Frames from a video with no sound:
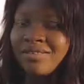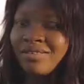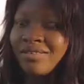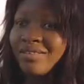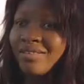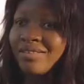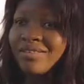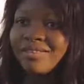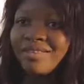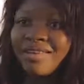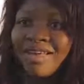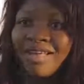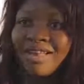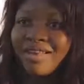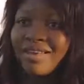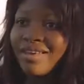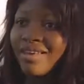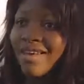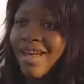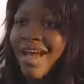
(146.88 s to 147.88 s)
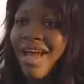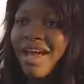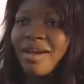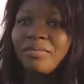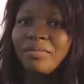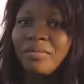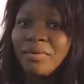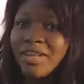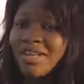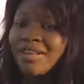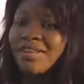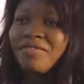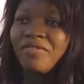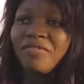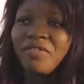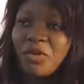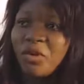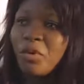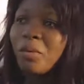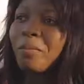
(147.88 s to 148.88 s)
Sincerely, I really
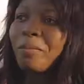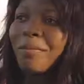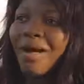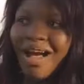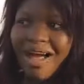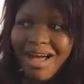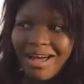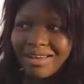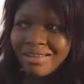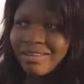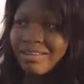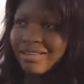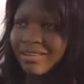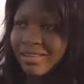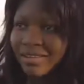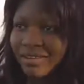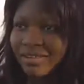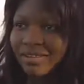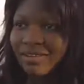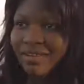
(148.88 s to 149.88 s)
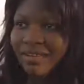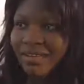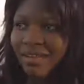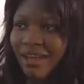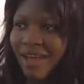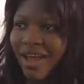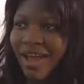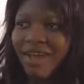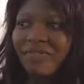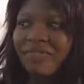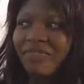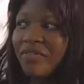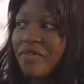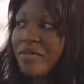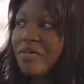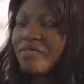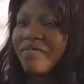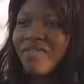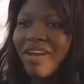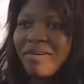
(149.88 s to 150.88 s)
feel bad. I
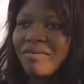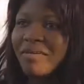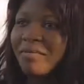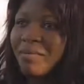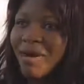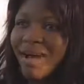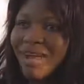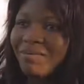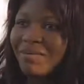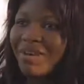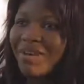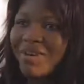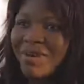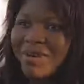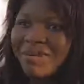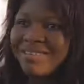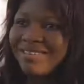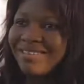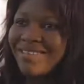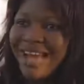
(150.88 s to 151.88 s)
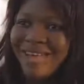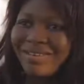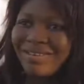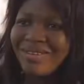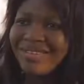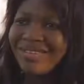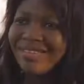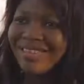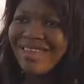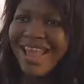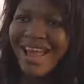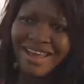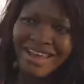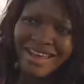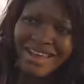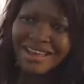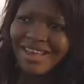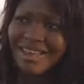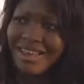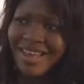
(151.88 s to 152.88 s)
feel very bad because they are
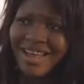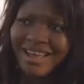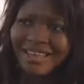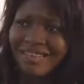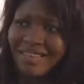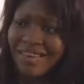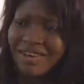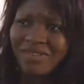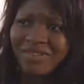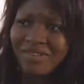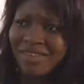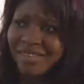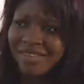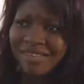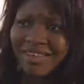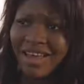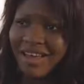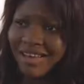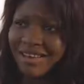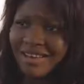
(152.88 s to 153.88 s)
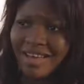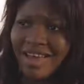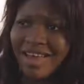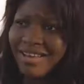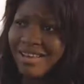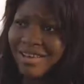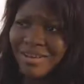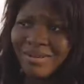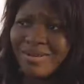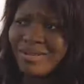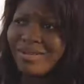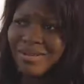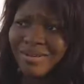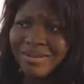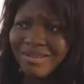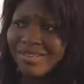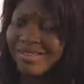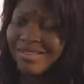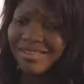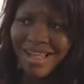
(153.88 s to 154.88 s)
killing themselves inside and they don't
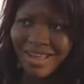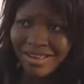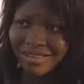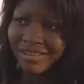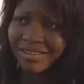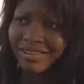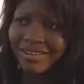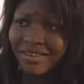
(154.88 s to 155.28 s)
understand.